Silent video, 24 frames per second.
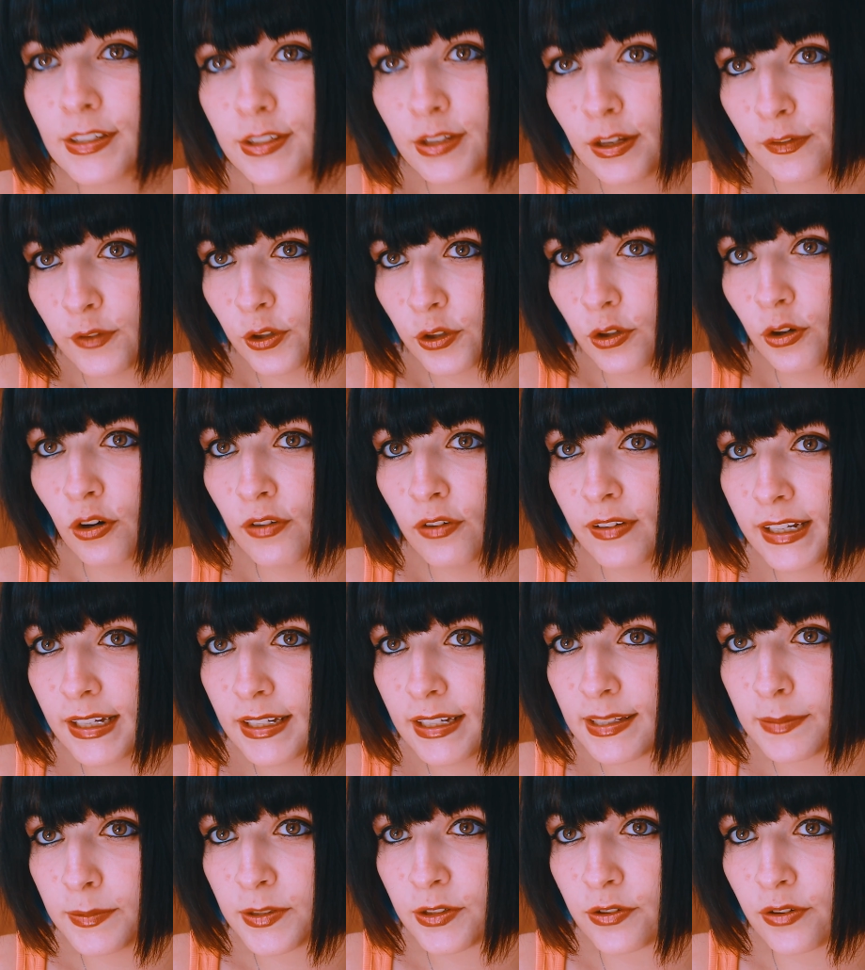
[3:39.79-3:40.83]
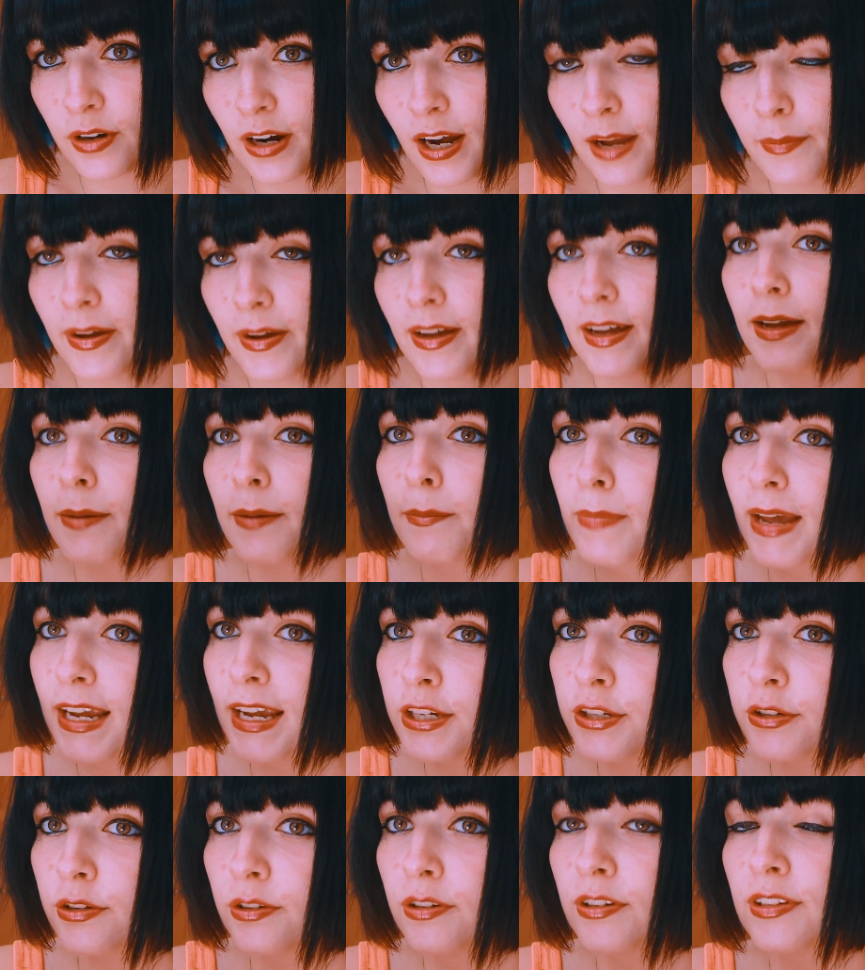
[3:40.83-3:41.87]
So if you're not already a subscriber,
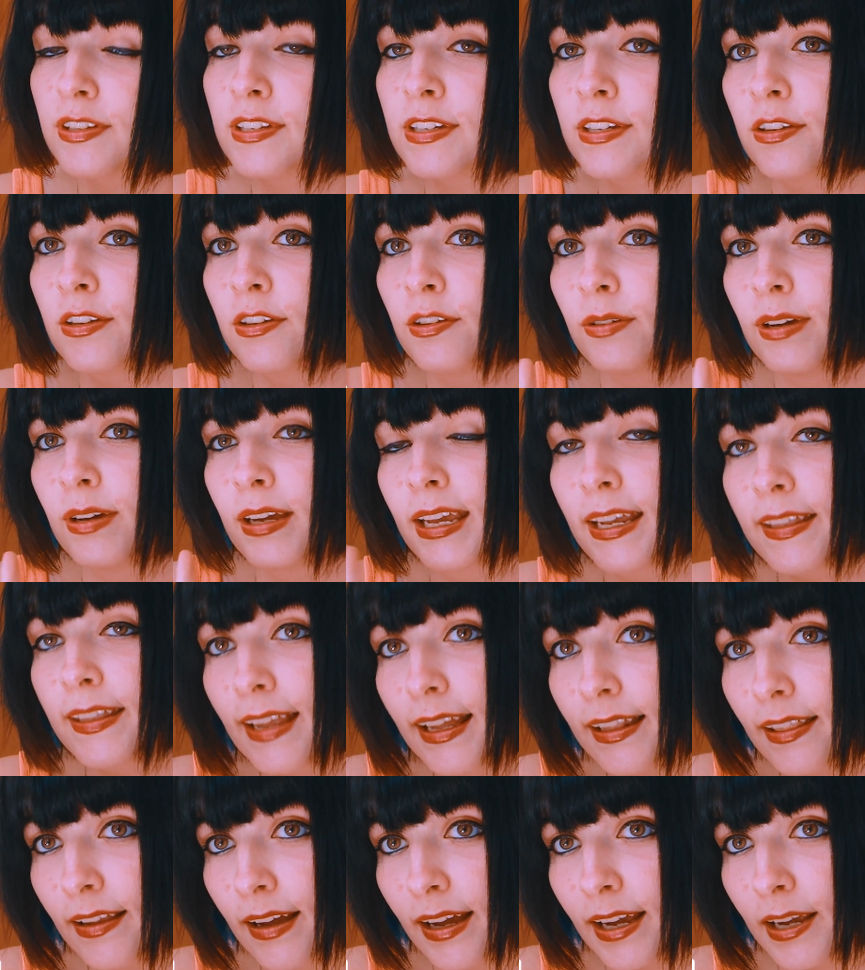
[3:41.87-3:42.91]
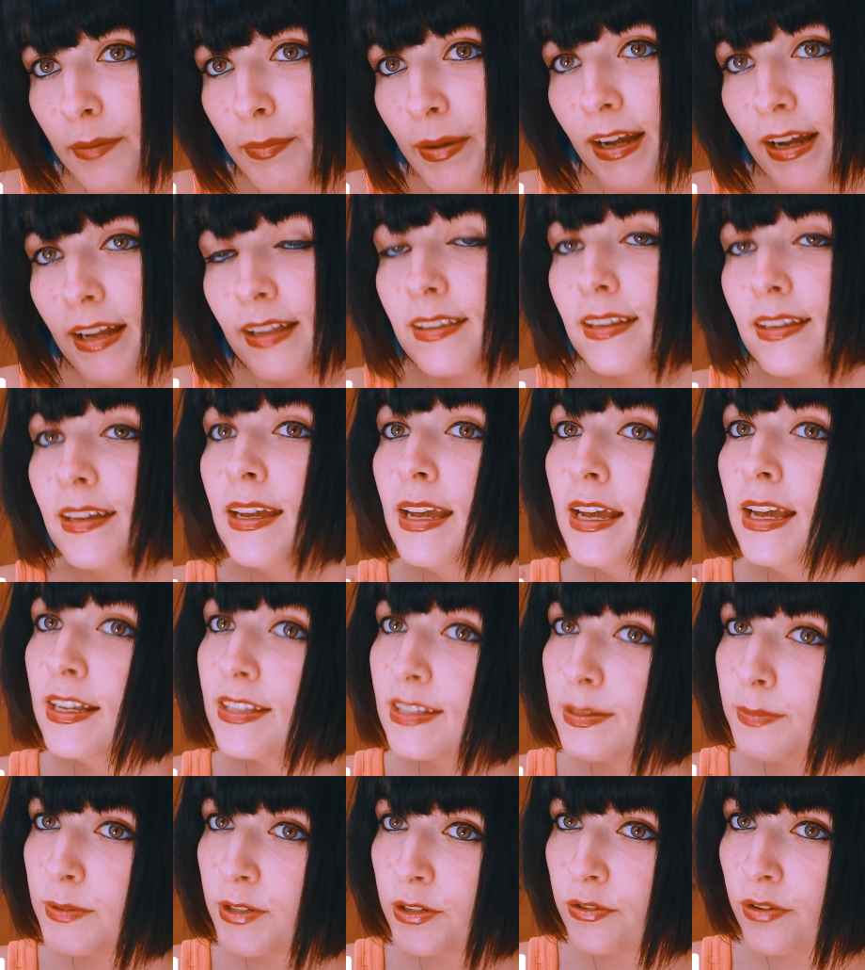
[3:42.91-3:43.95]
make sure to hit that like button,
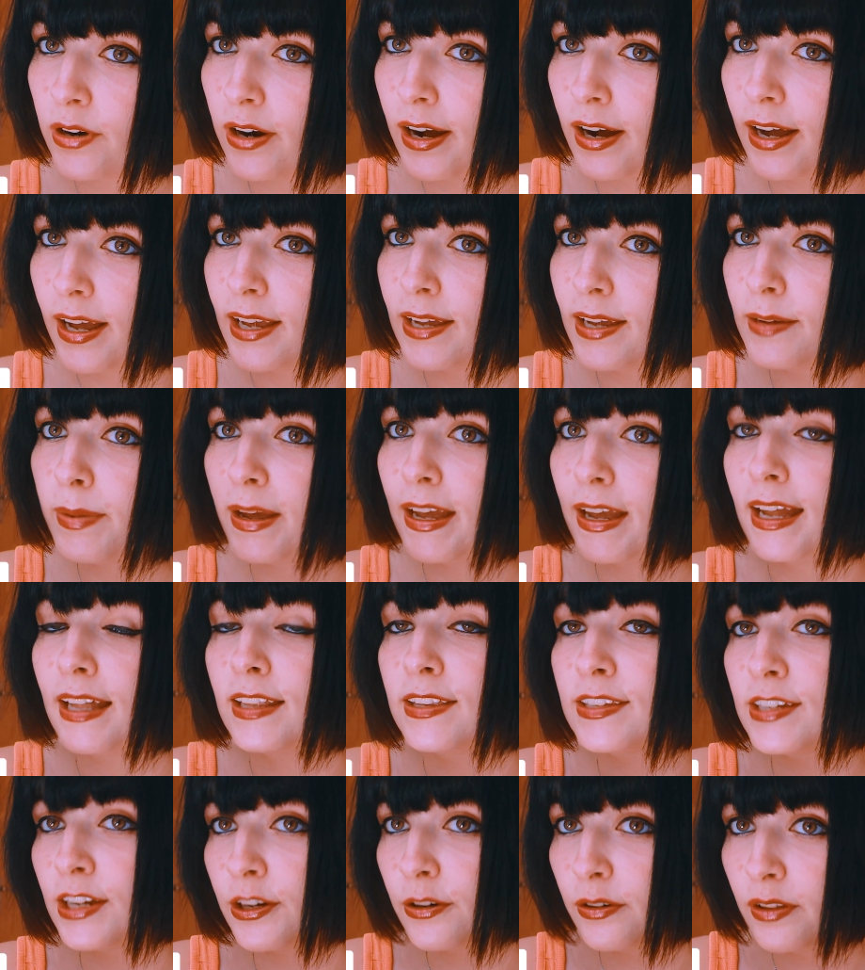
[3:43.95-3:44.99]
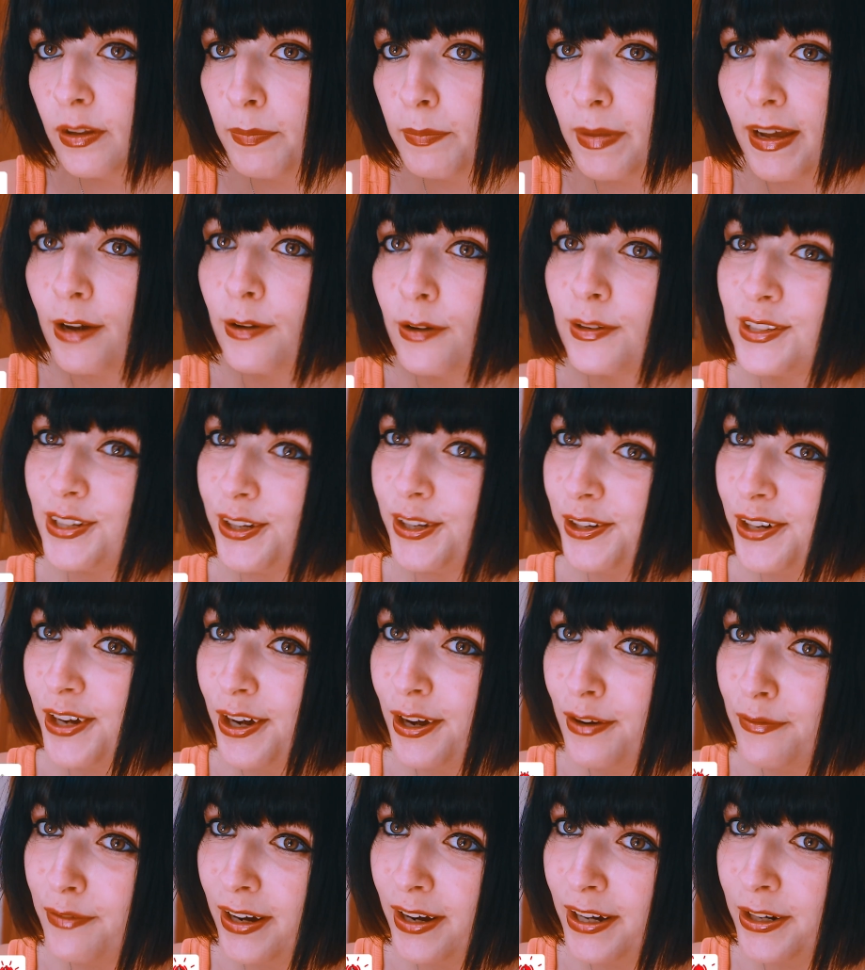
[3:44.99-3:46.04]
subscribe, and turn on the bell so you're
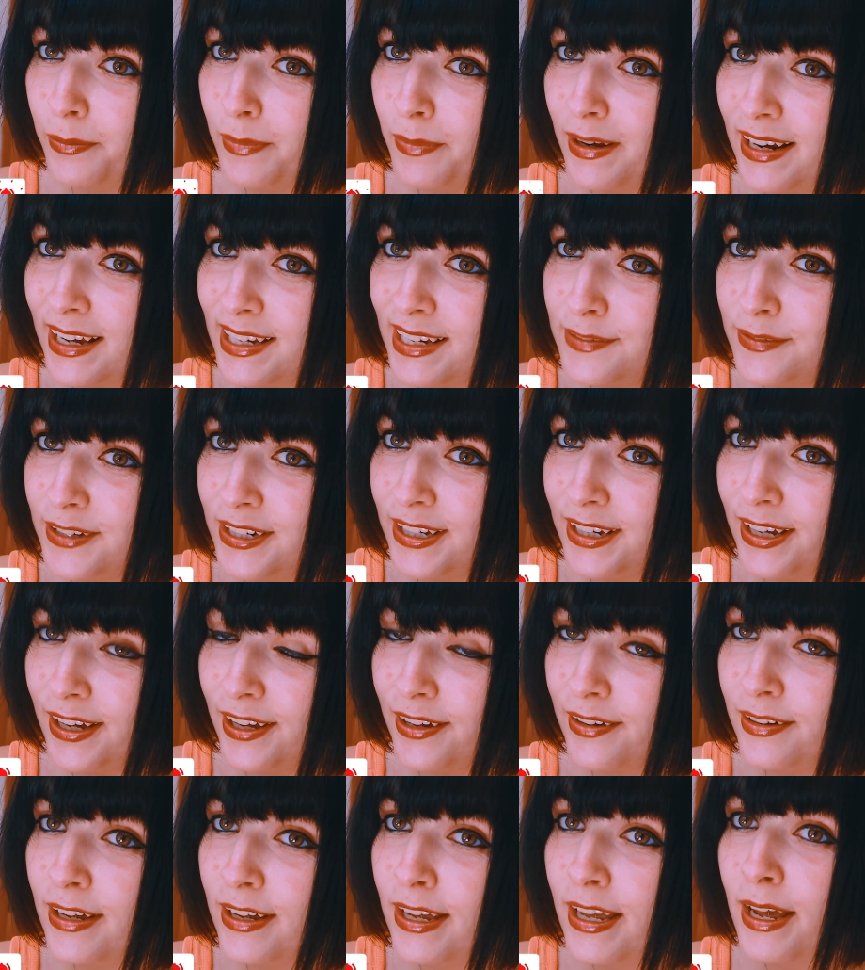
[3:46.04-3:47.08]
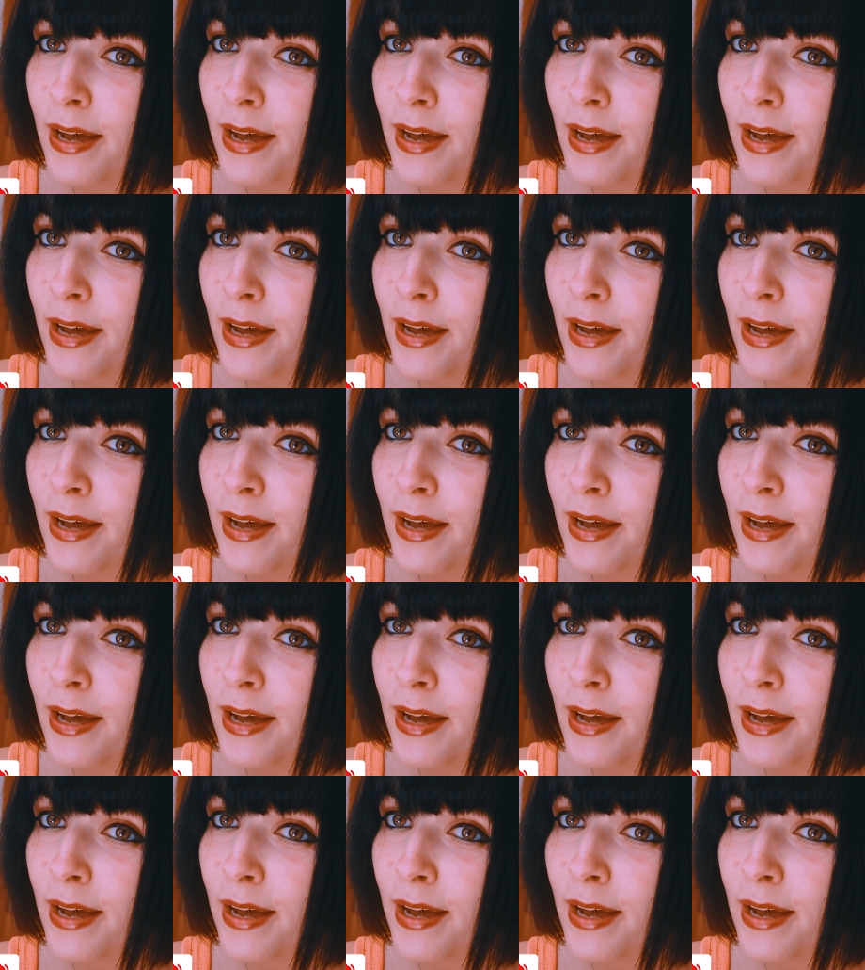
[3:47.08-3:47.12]
notified on my next video.